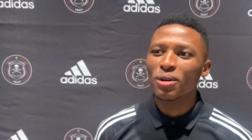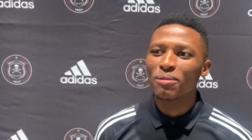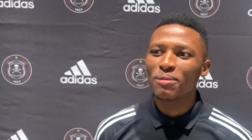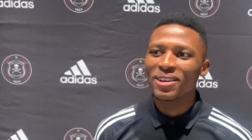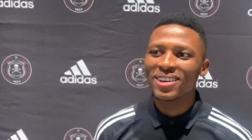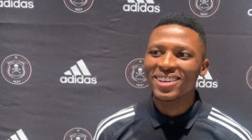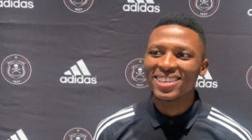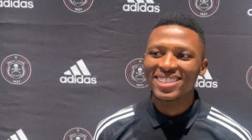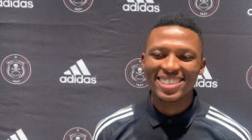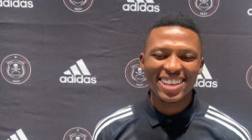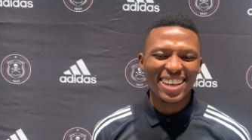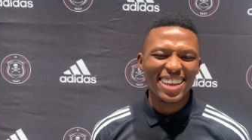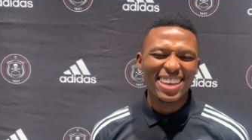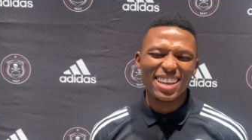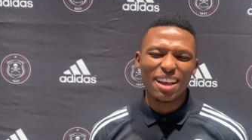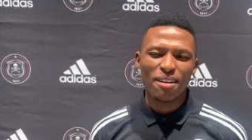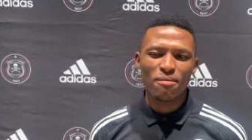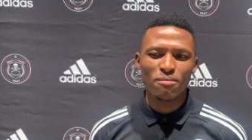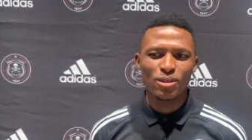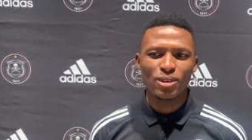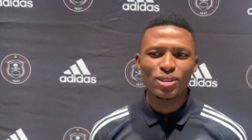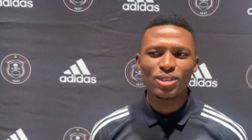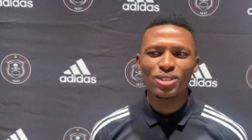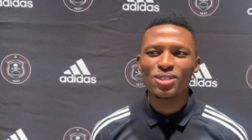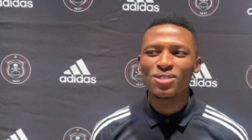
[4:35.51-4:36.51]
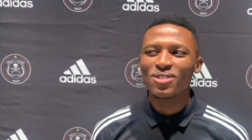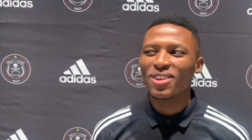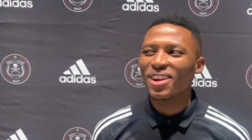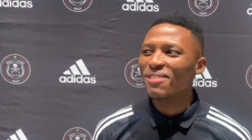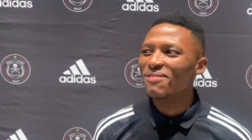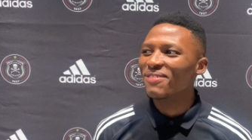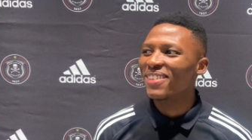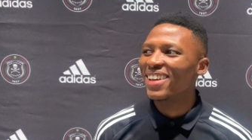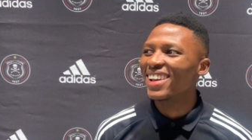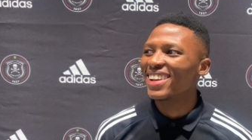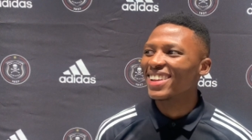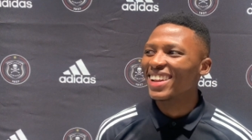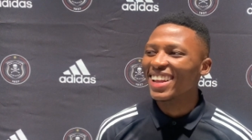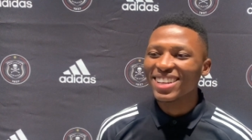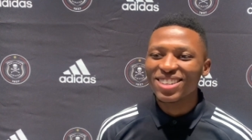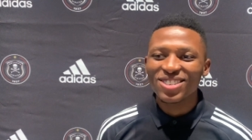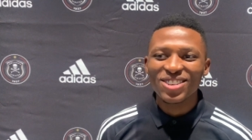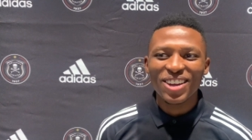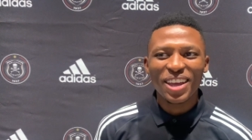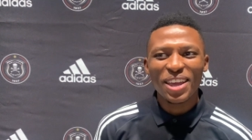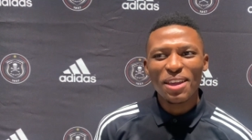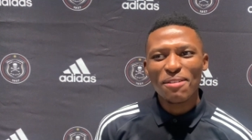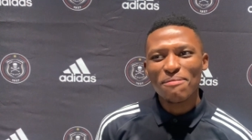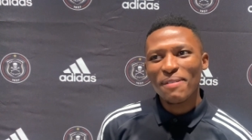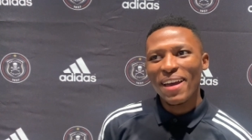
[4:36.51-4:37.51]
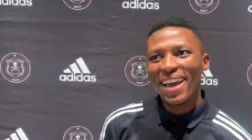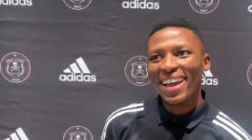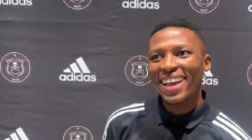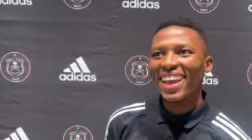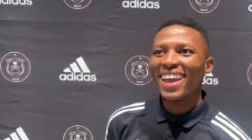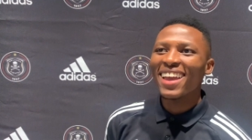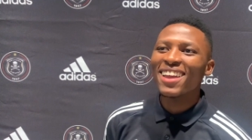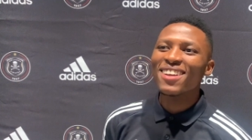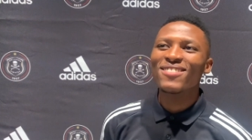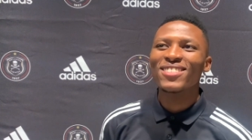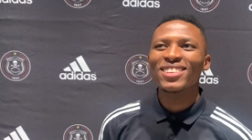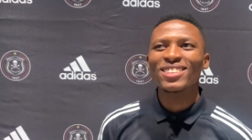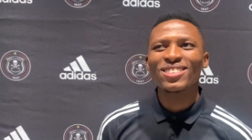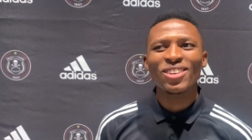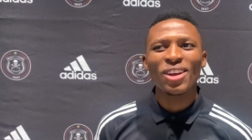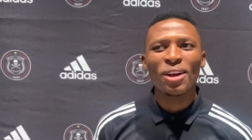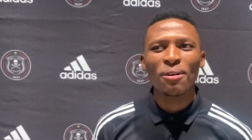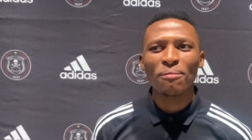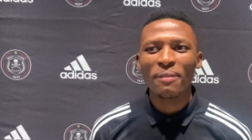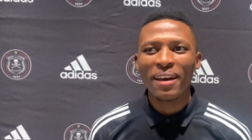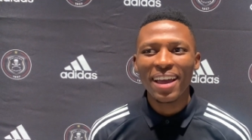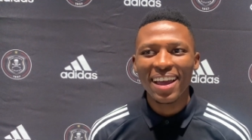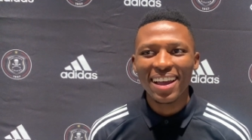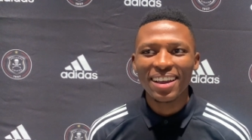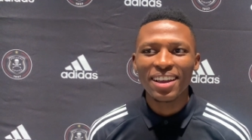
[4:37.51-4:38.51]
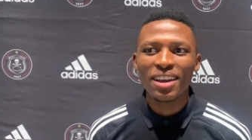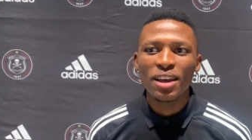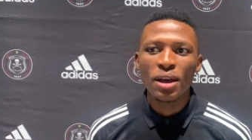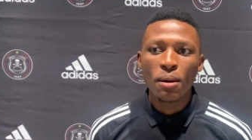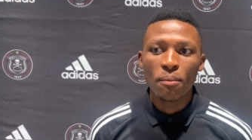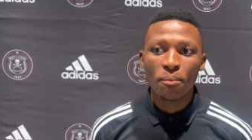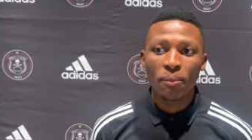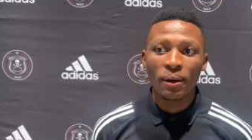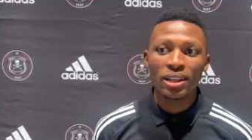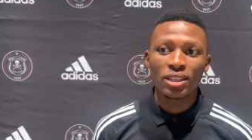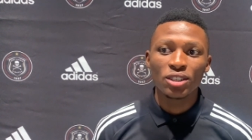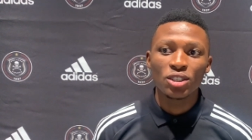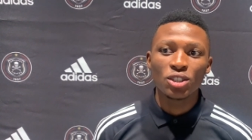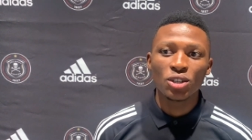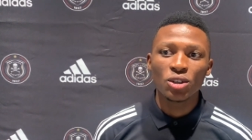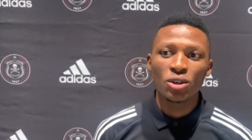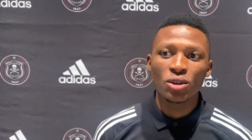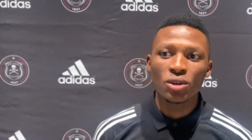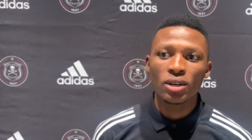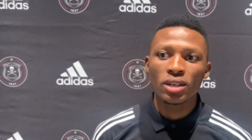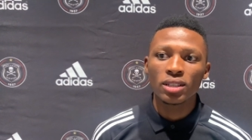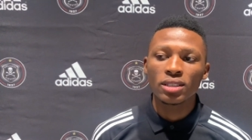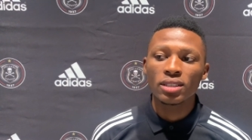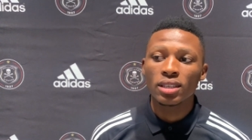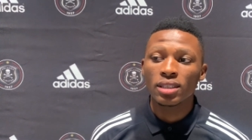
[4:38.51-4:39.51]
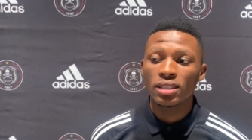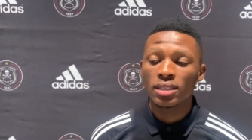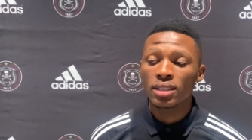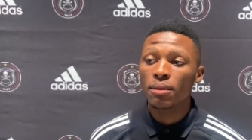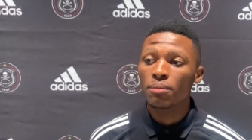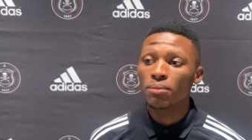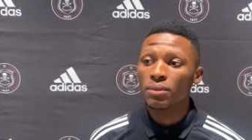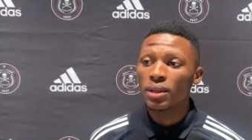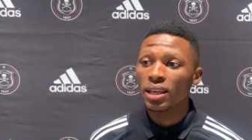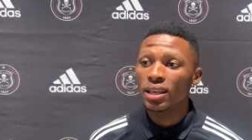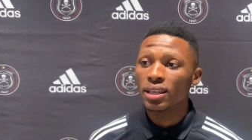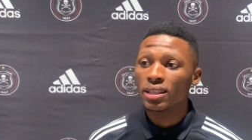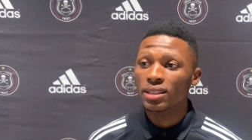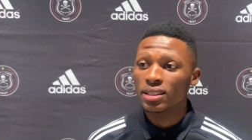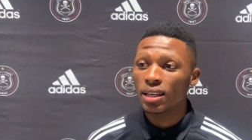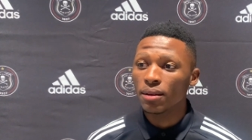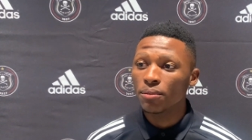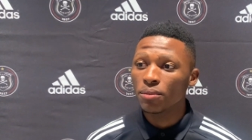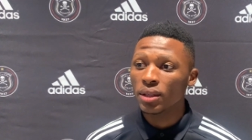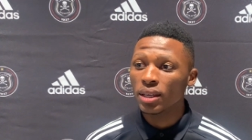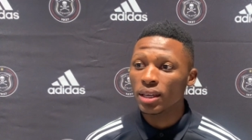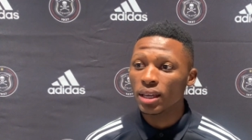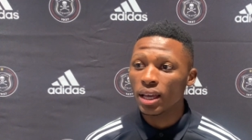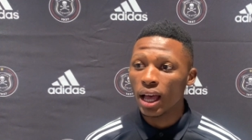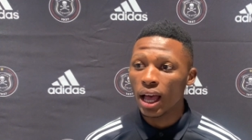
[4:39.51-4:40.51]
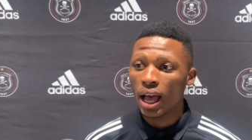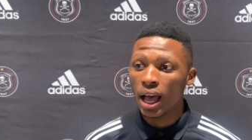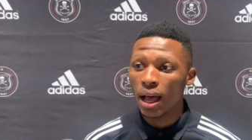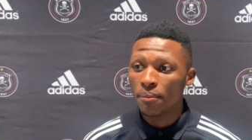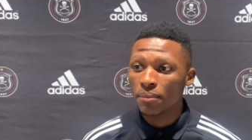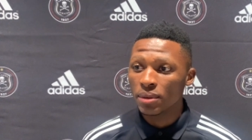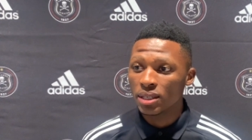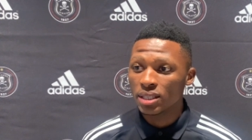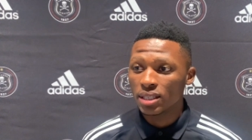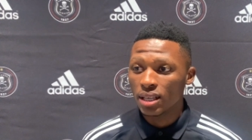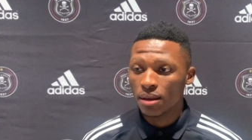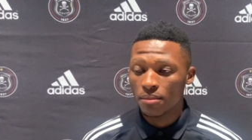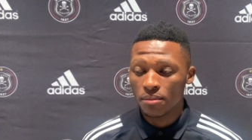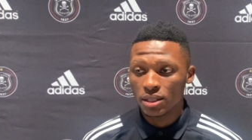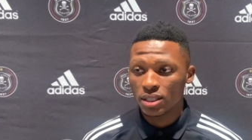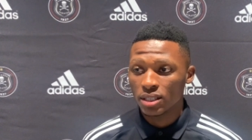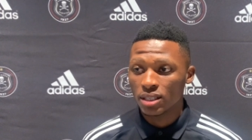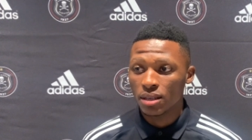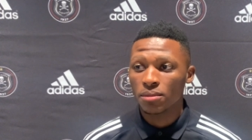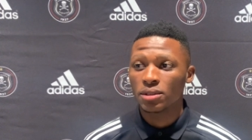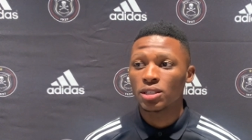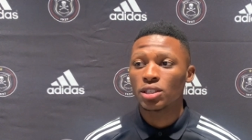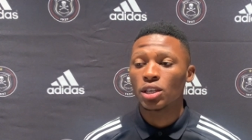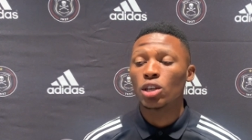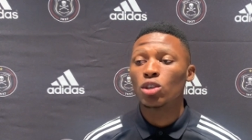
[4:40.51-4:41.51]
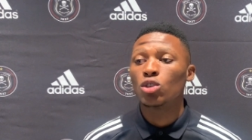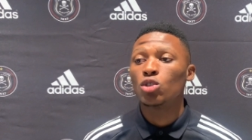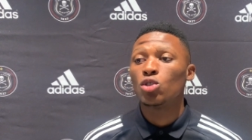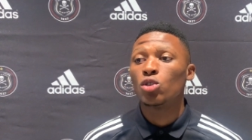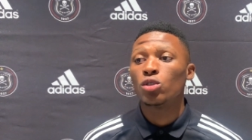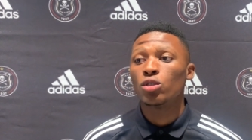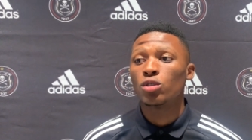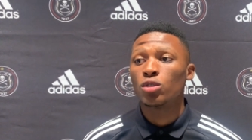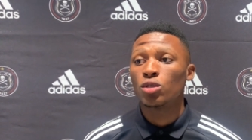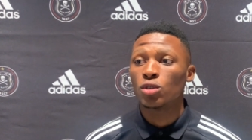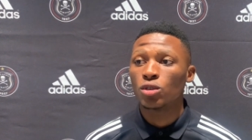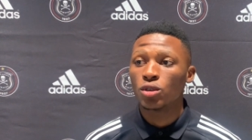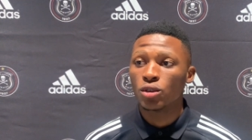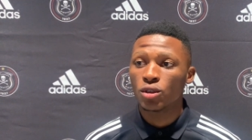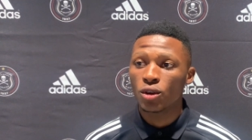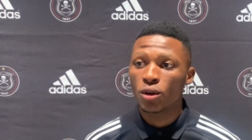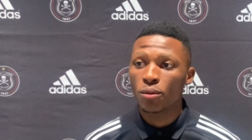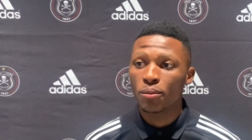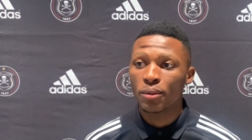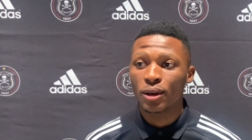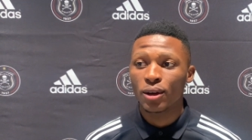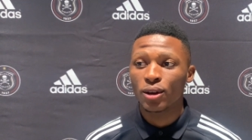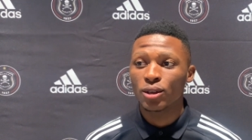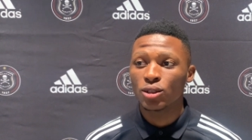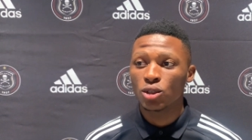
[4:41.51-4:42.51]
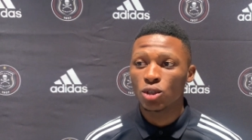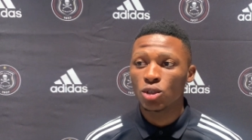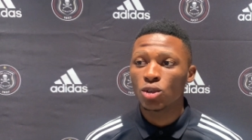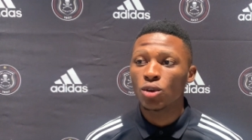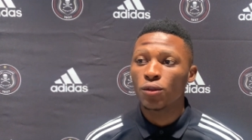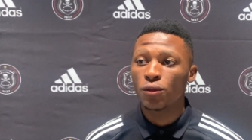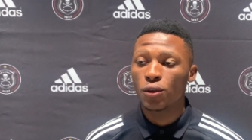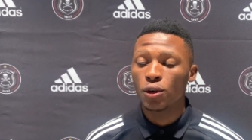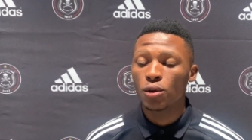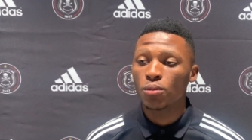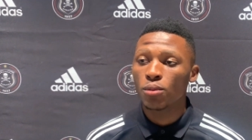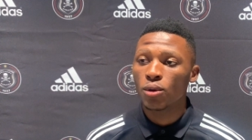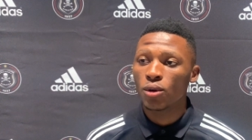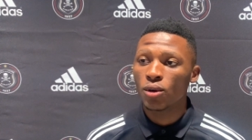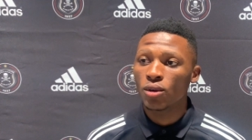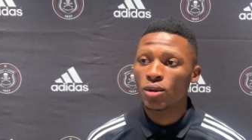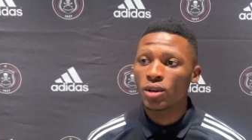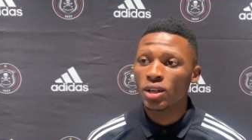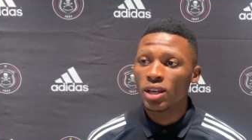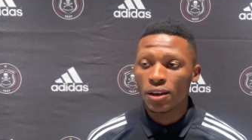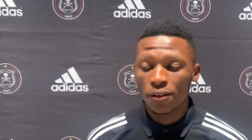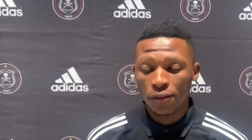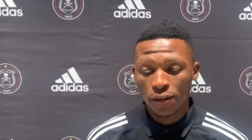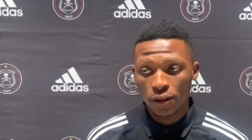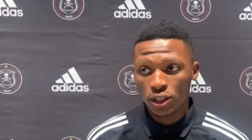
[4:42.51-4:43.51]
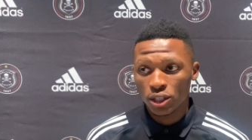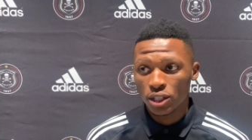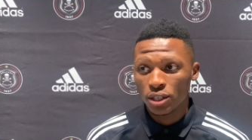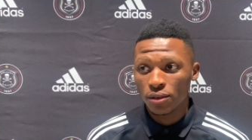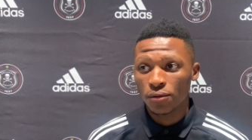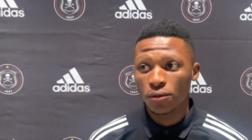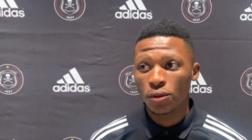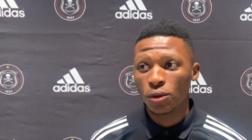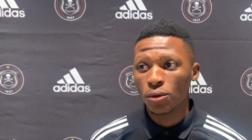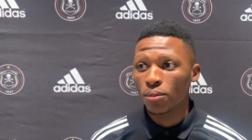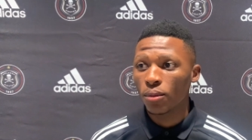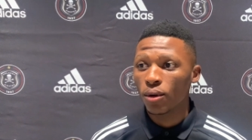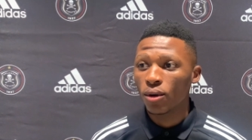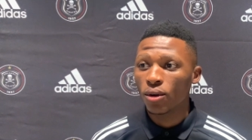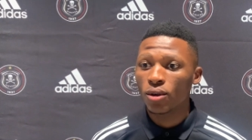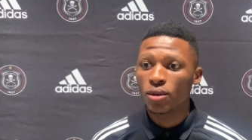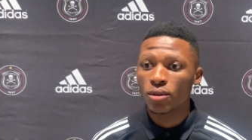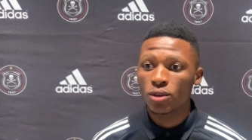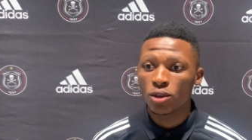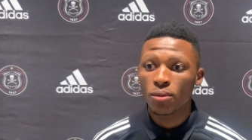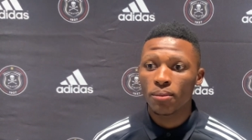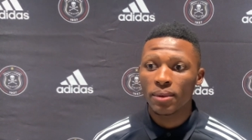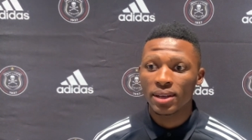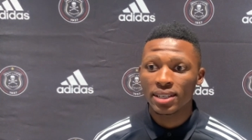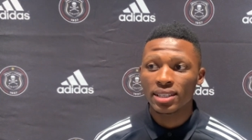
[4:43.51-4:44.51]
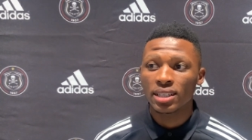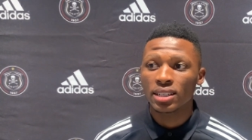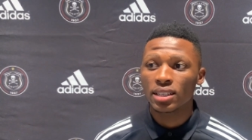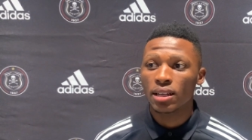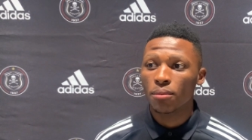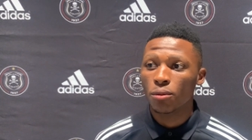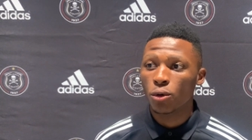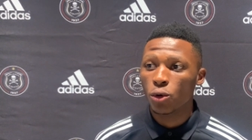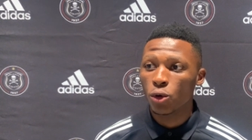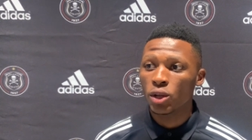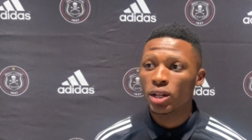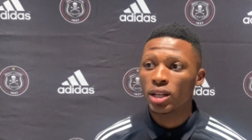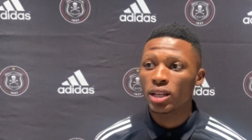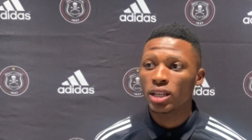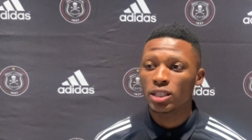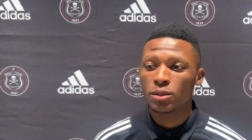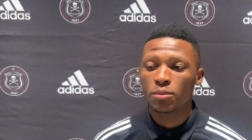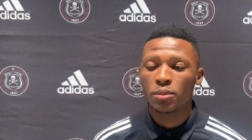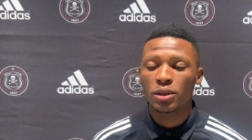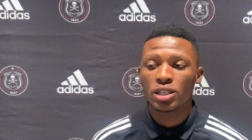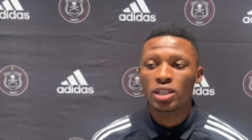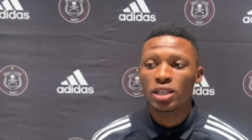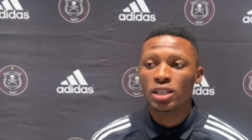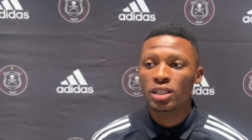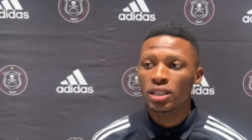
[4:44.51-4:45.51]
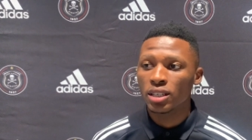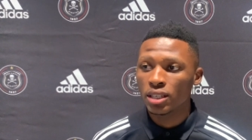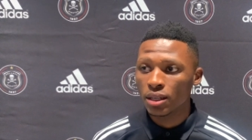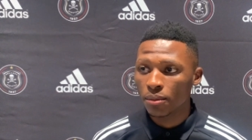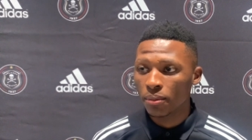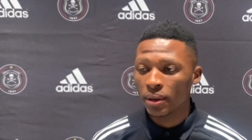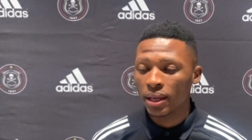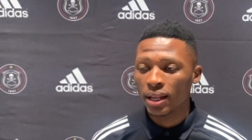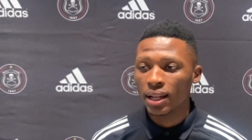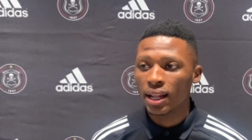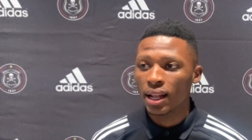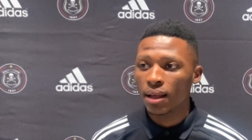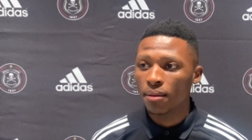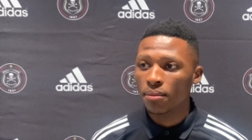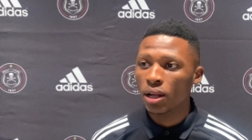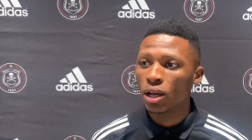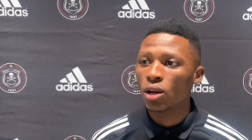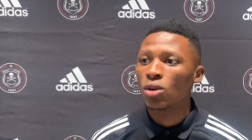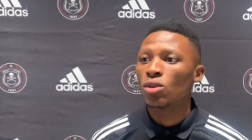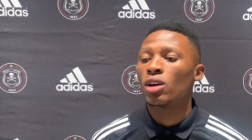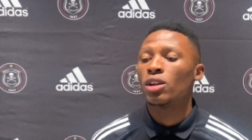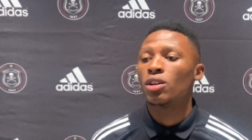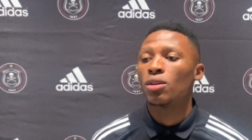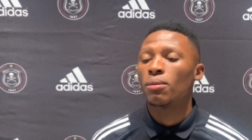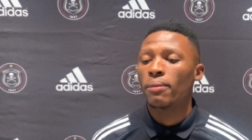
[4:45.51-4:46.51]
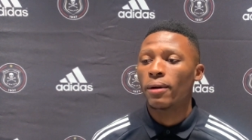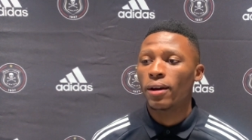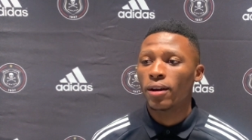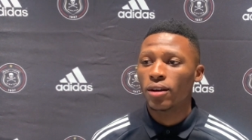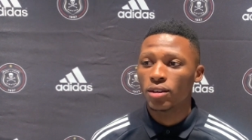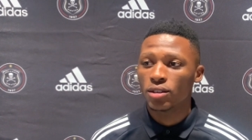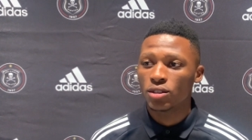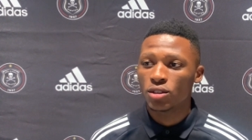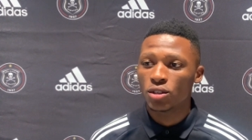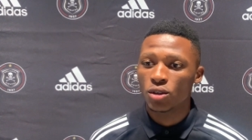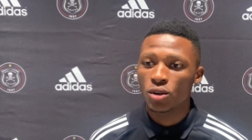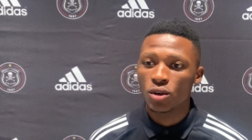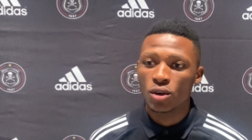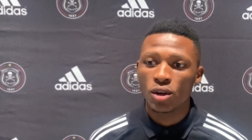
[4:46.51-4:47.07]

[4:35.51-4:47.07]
because I'm used to right back, like checking back, it's right back. But it's something I must get used to, because football, first team football, you must adapt quickly, especially in a big club like Orlando Pirates.